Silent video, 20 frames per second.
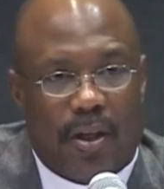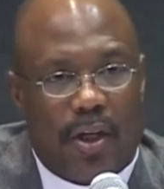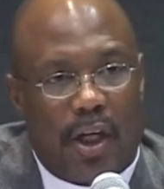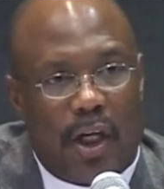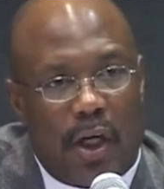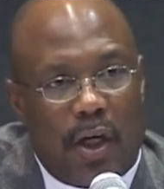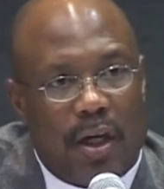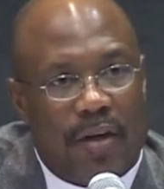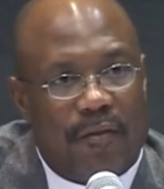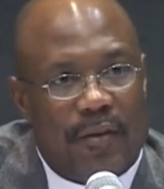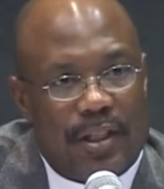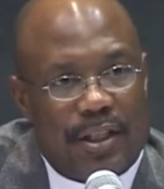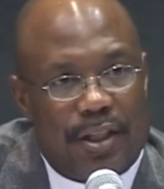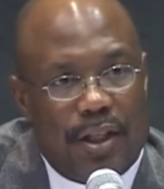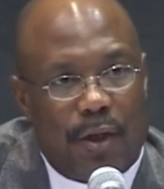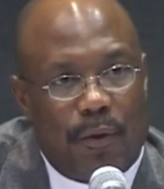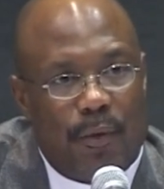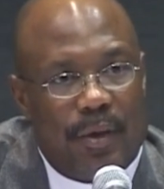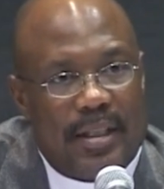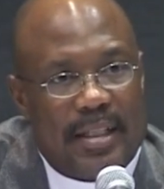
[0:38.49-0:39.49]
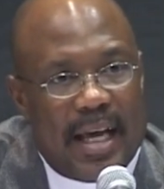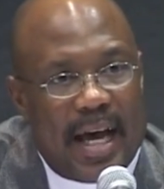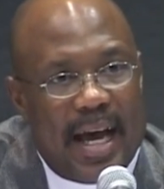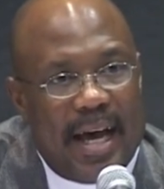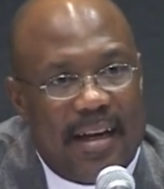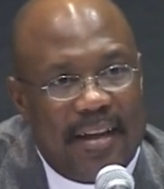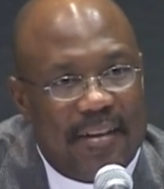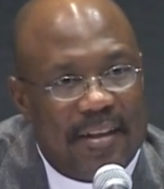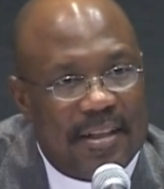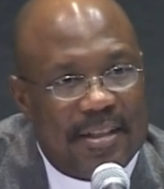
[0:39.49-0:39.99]
All of us don't
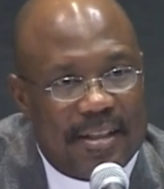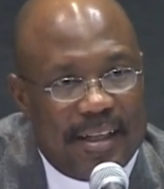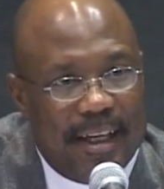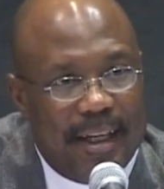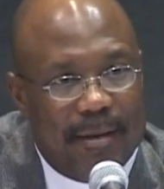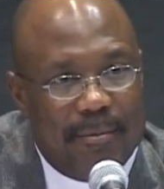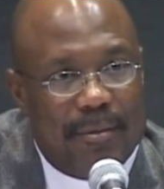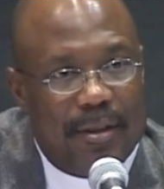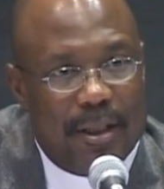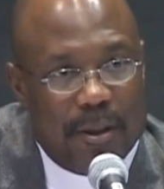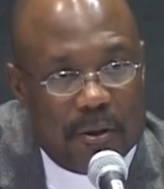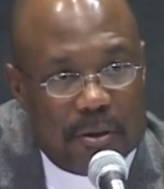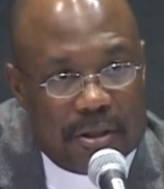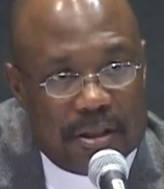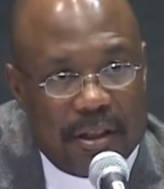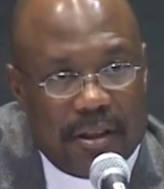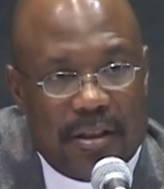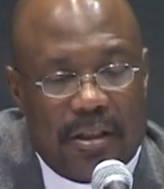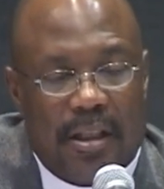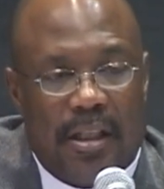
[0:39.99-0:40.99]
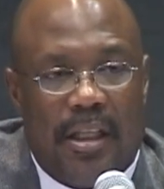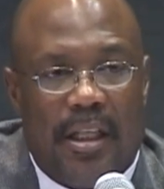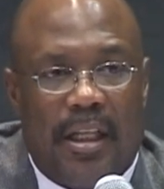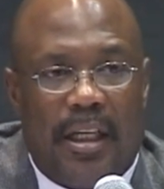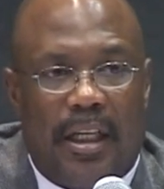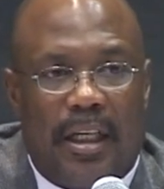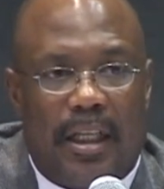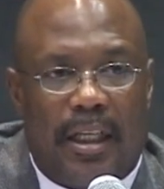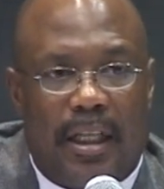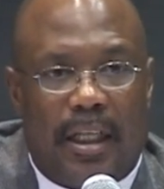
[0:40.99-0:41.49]
reside in the same Houston.
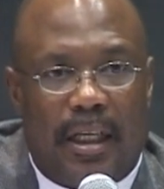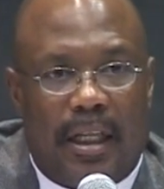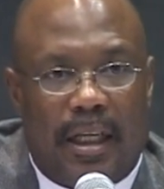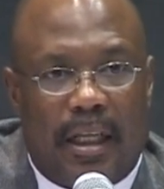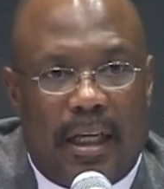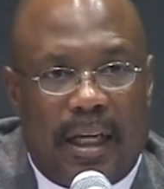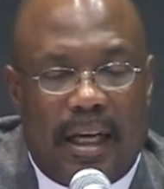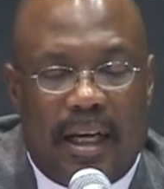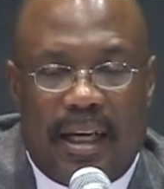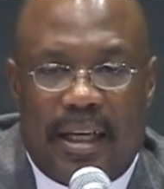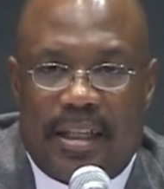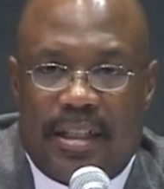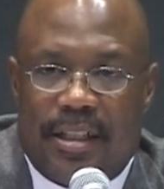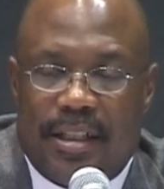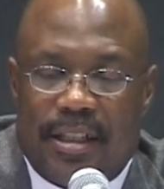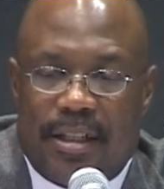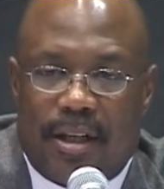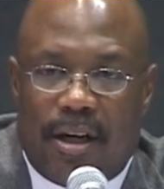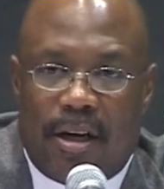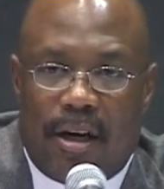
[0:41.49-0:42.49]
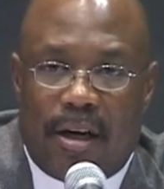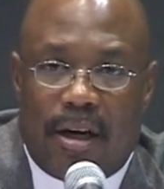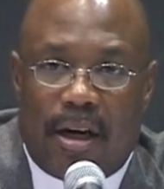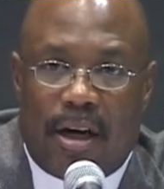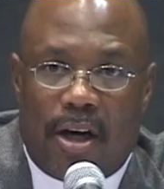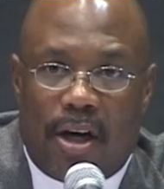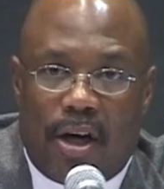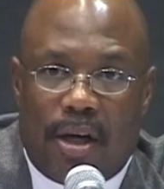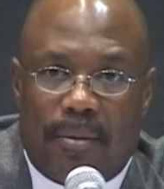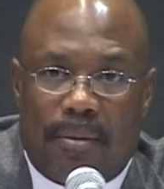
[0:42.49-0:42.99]
As
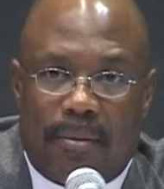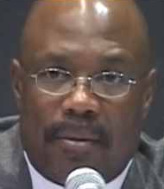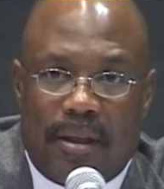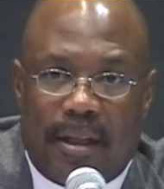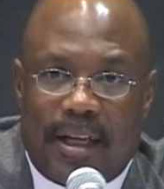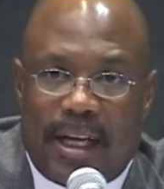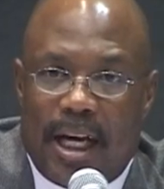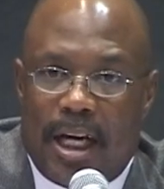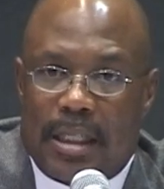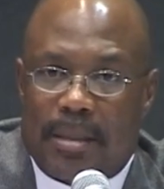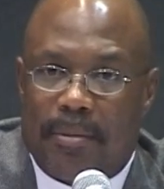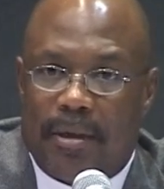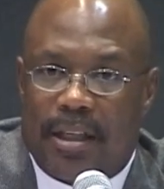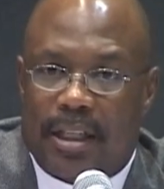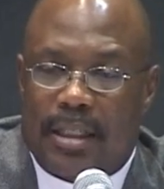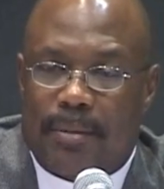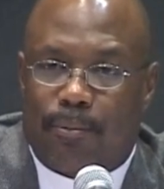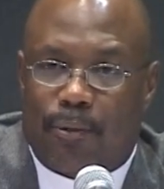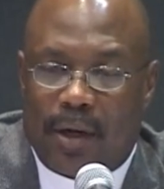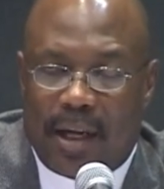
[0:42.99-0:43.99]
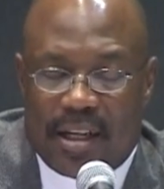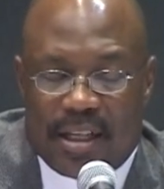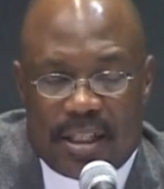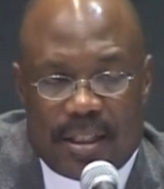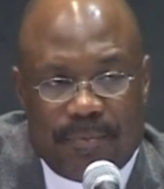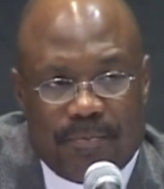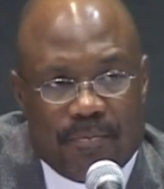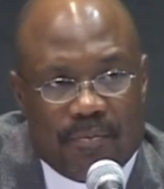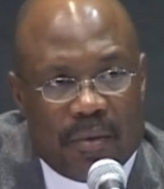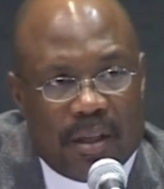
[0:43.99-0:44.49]
the councilman expressed,
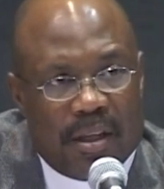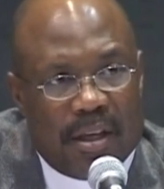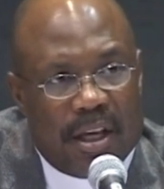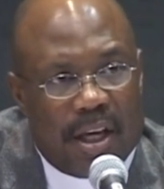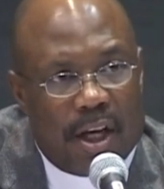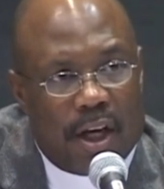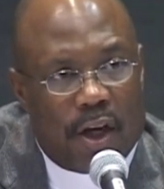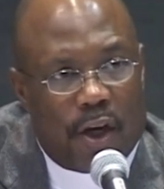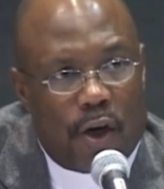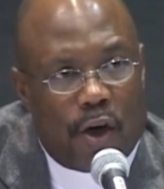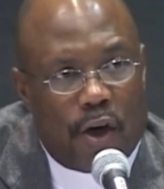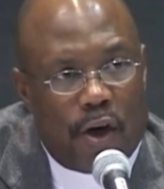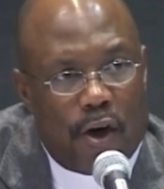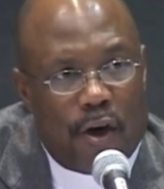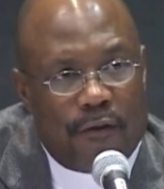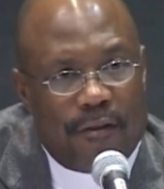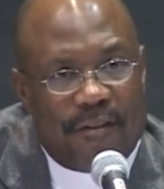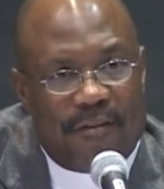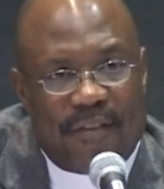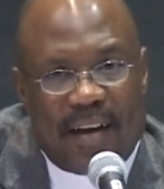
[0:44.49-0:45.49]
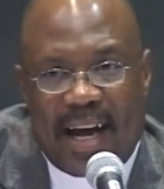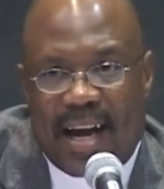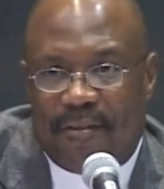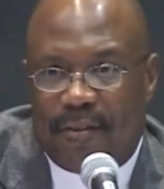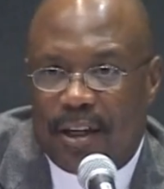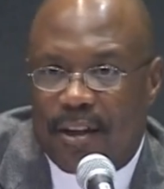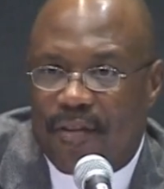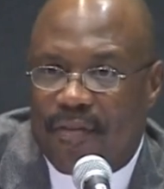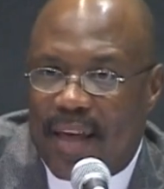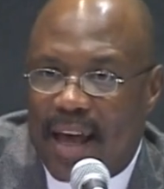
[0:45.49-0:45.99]
over
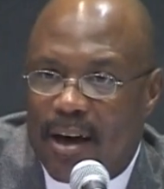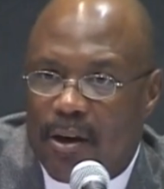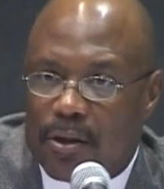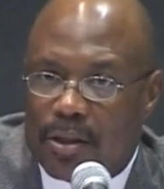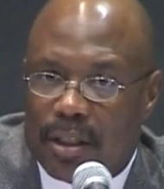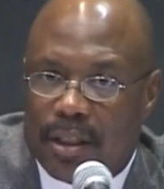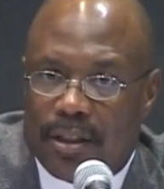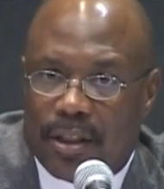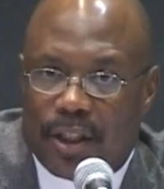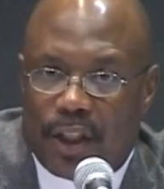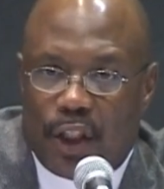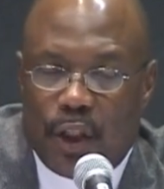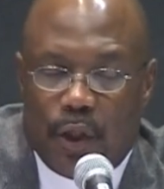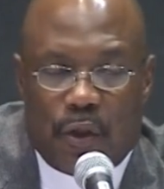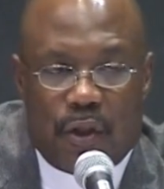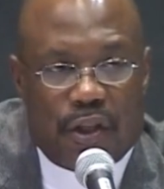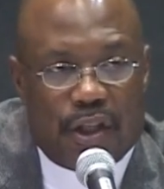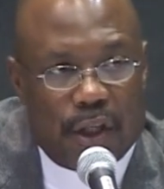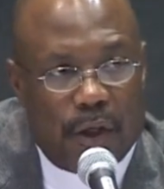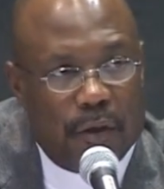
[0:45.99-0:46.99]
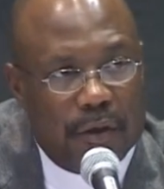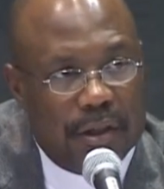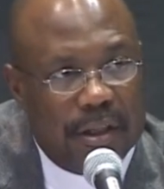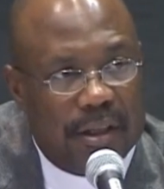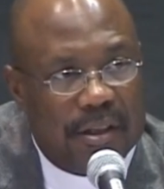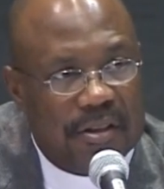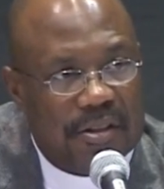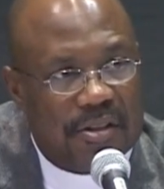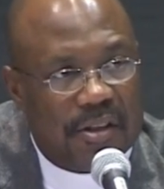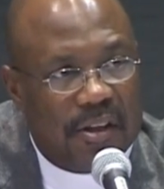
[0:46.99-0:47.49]
500,000
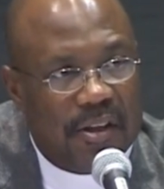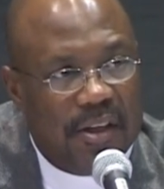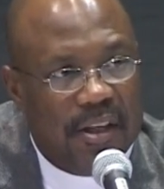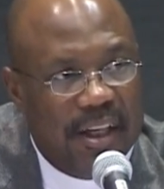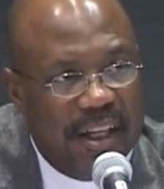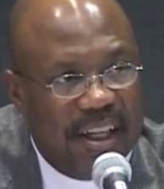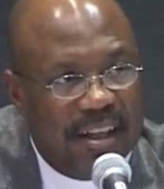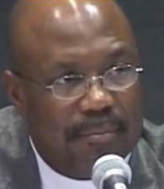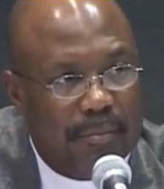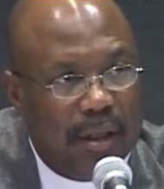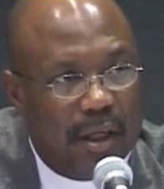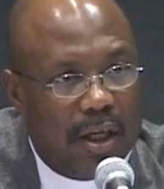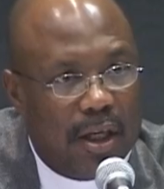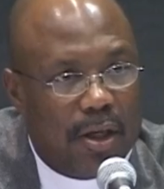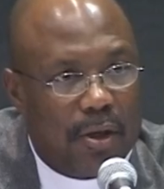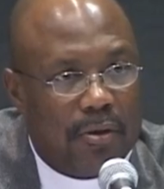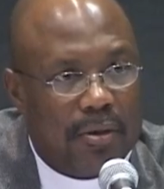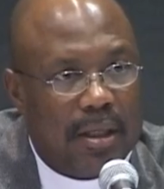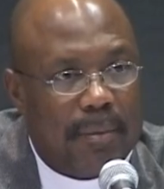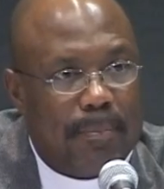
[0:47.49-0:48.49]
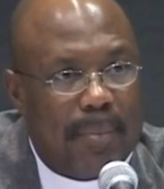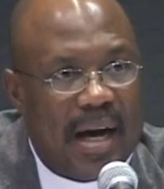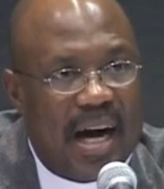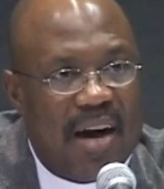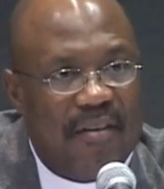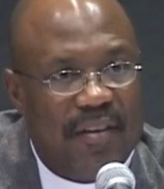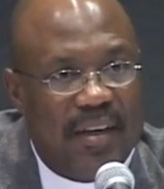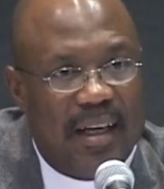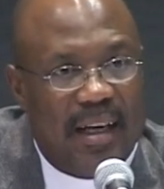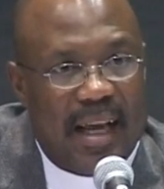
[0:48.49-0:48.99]
Houstonians live below the
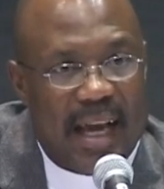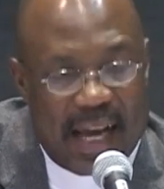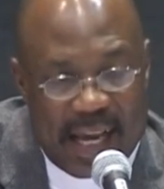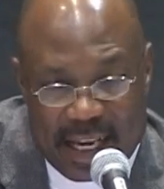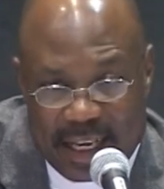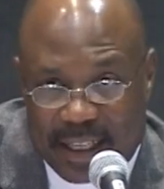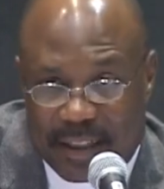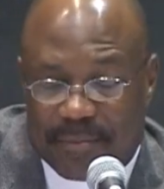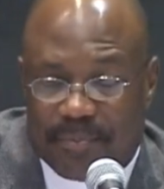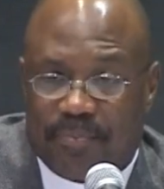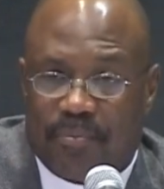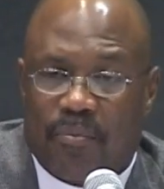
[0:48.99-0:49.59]
poverty line.